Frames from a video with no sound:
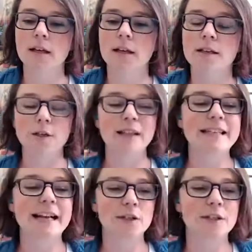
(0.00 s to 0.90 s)
So let's
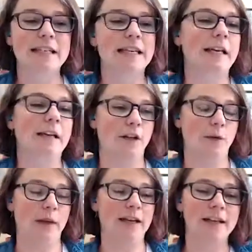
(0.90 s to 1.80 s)
actually dig in a little
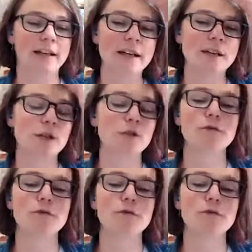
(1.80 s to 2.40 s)
bit. So the